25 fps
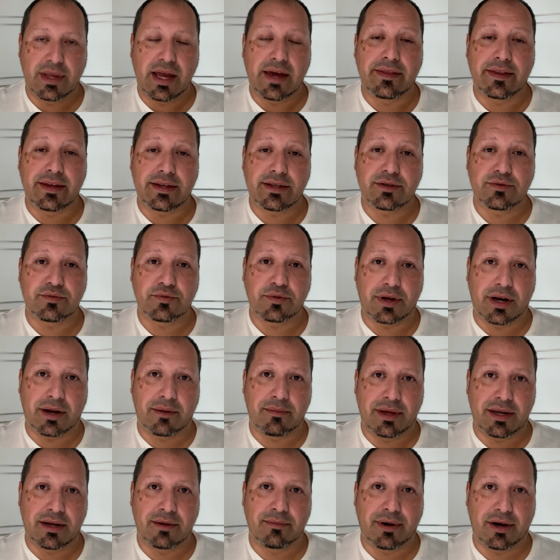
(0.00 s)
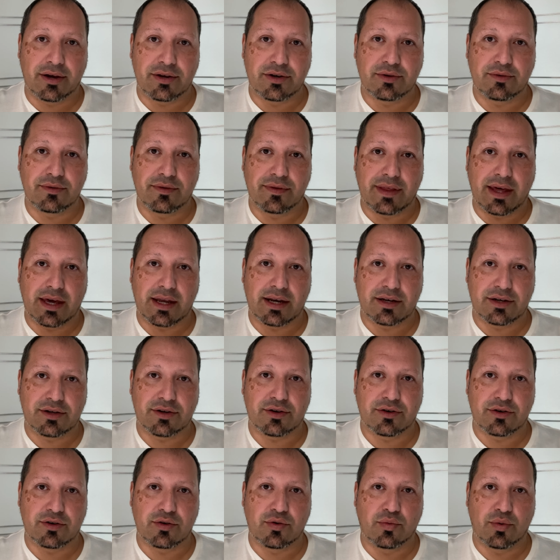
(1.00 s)
And this is what I mean about doing that
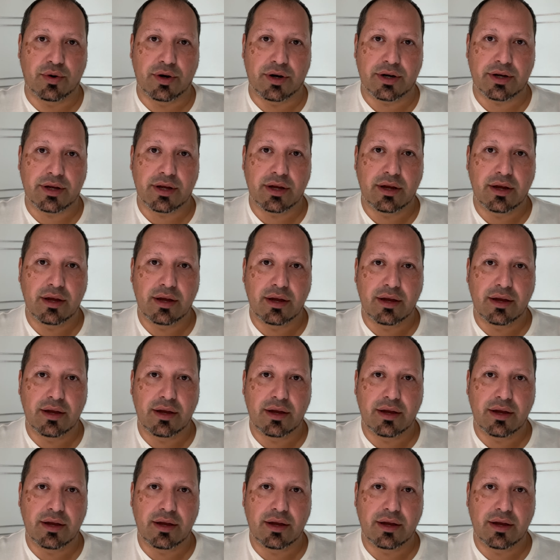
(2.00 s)
internal work.